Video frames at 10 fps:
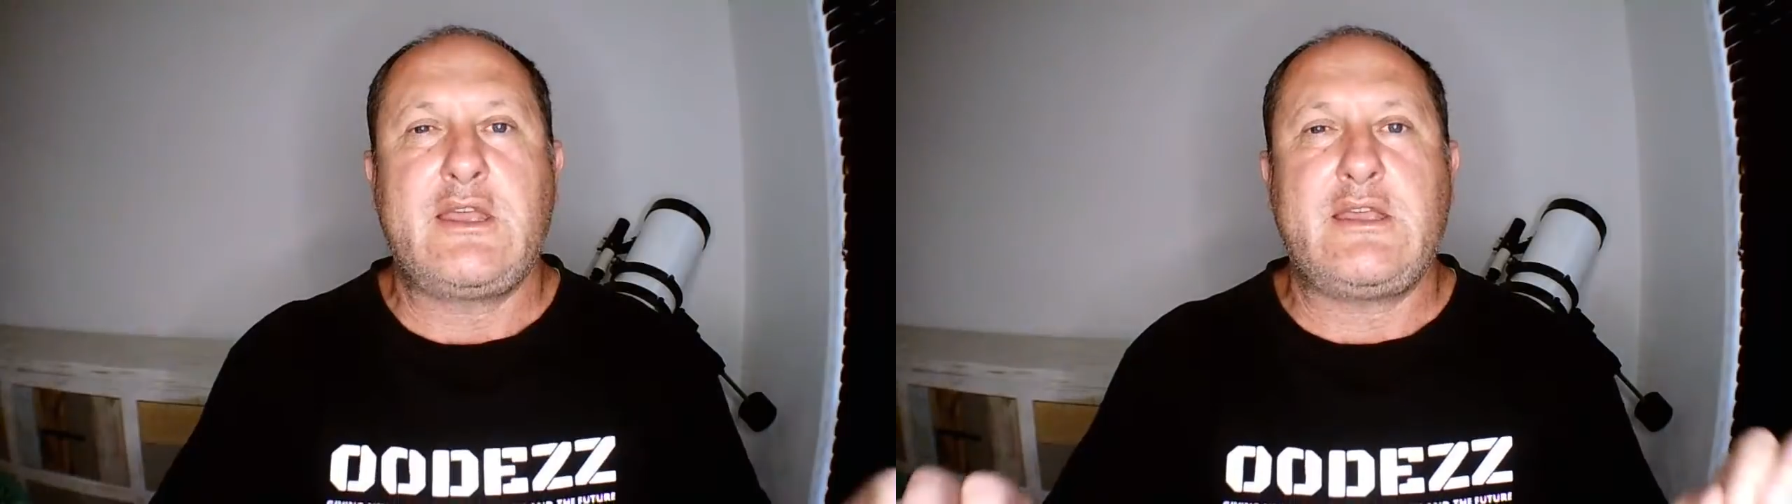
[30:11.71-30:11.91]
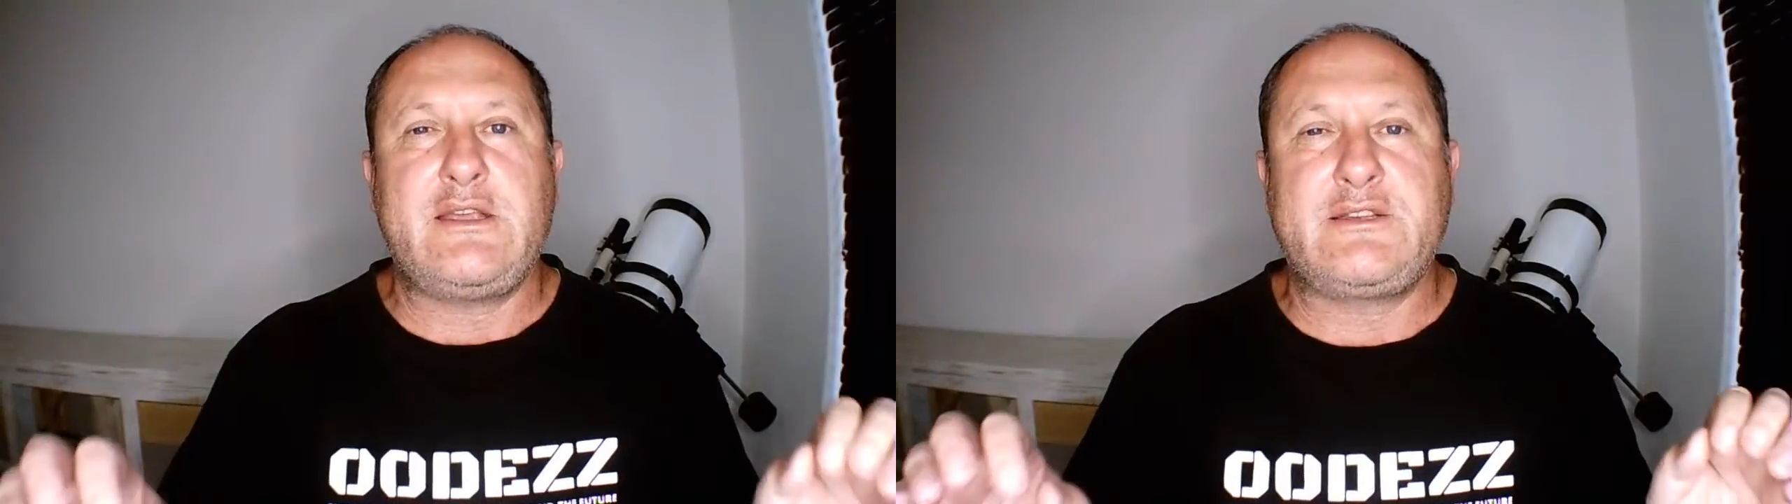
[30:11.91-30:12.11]

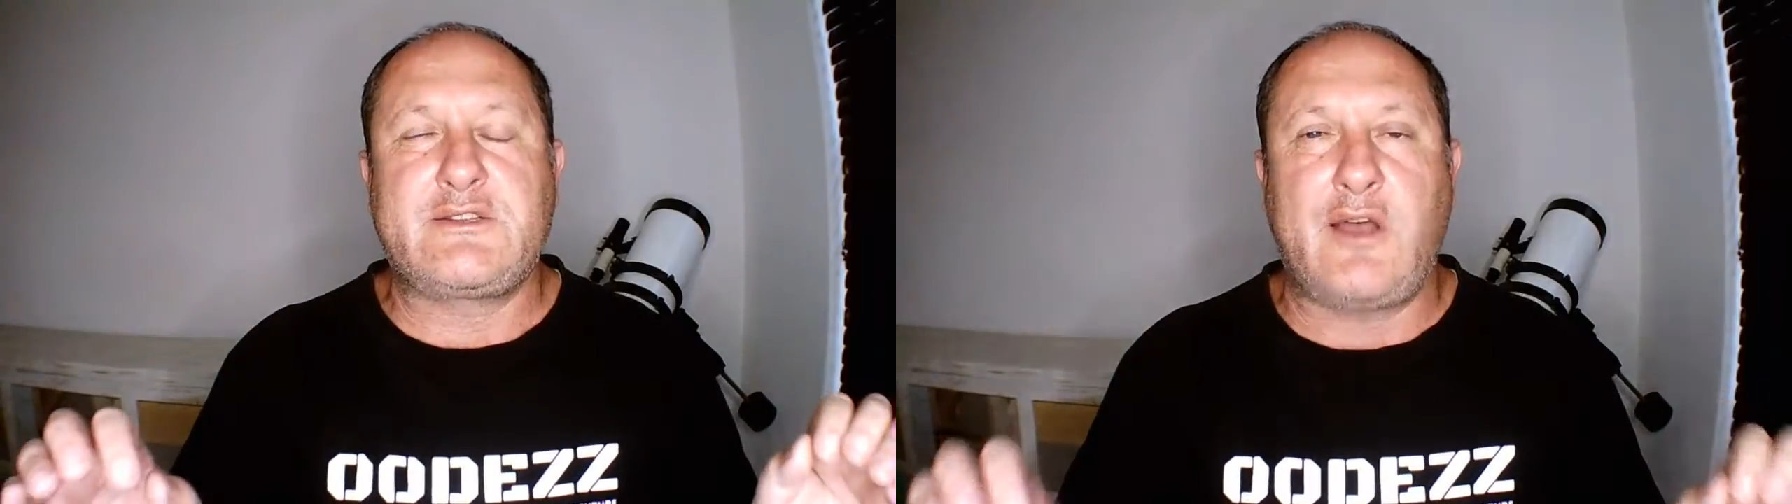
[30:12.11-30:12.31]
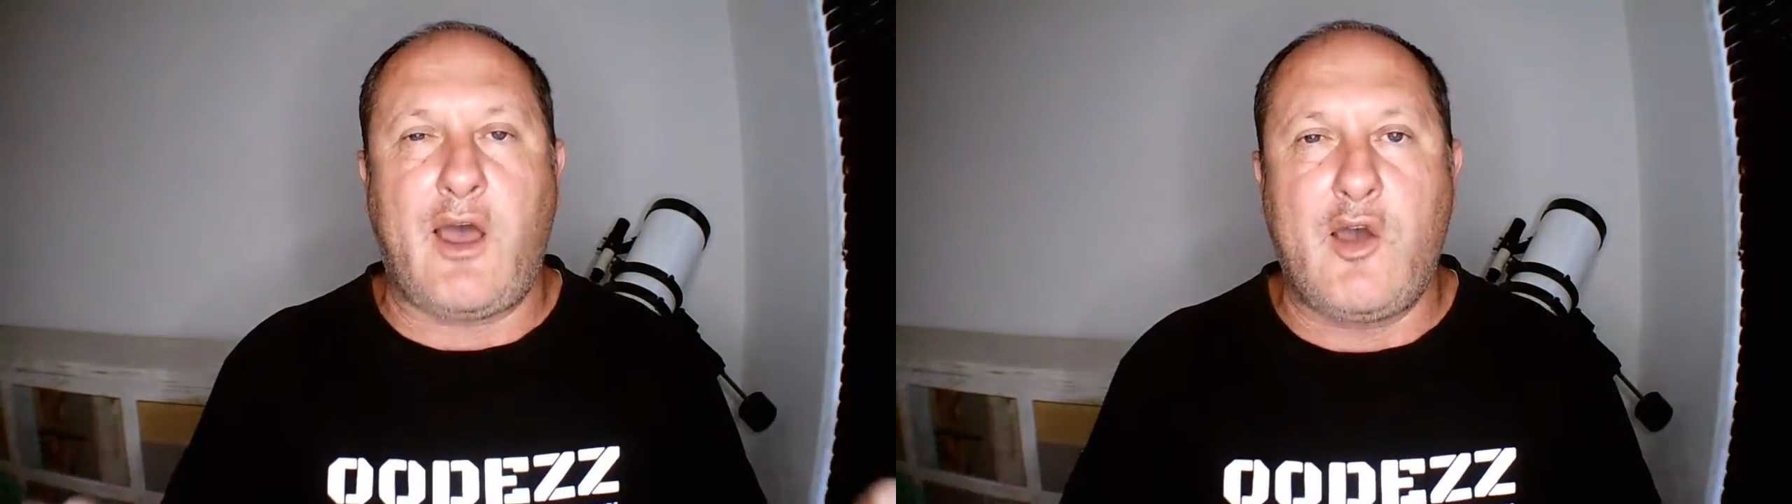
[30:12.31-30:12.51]

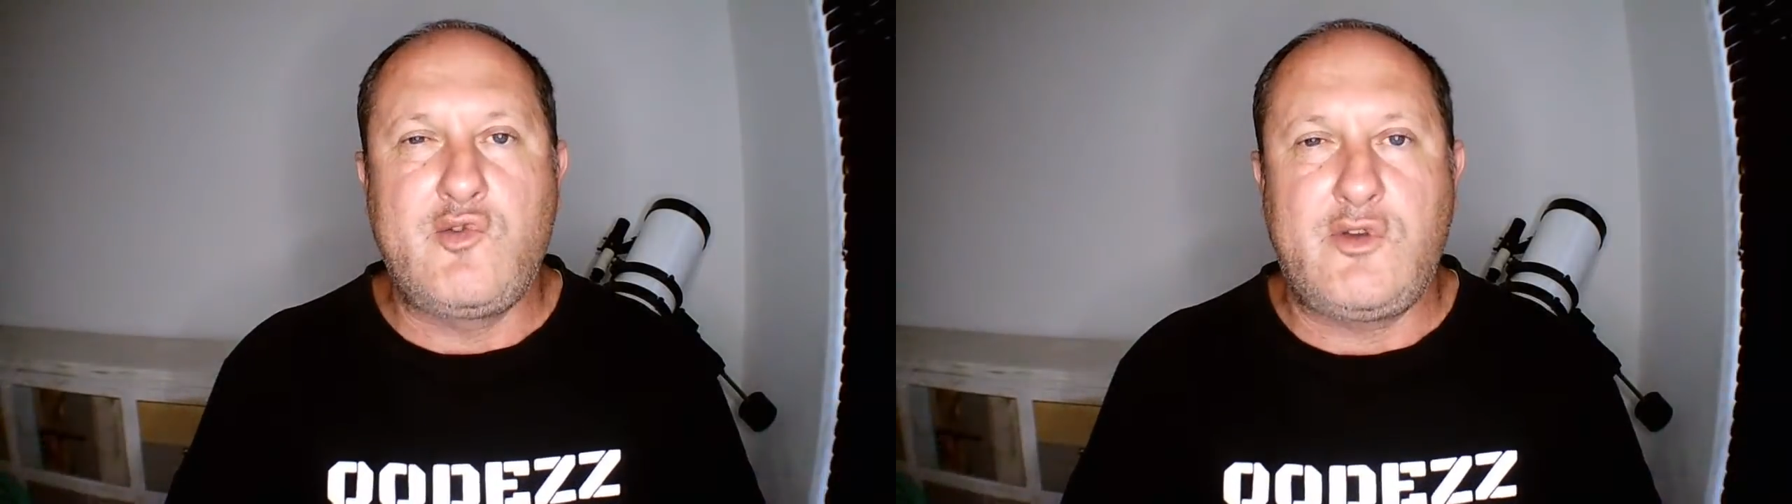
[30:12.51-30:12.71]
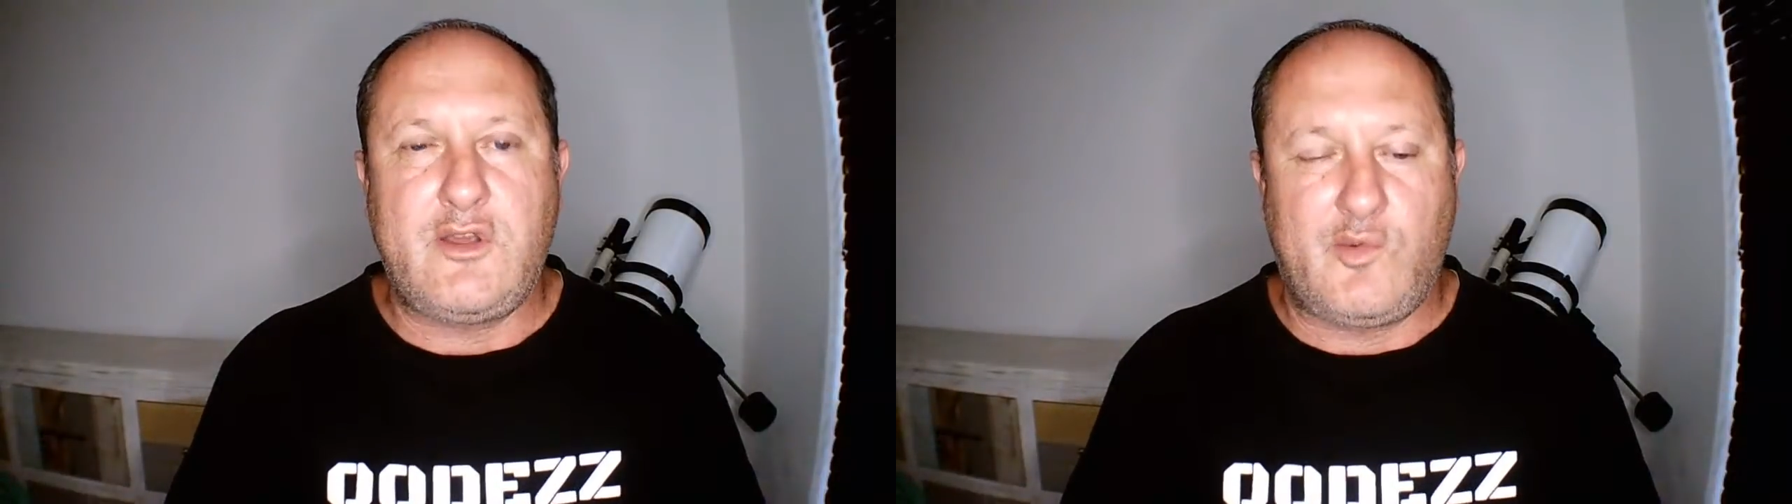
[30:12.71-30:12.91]
is the only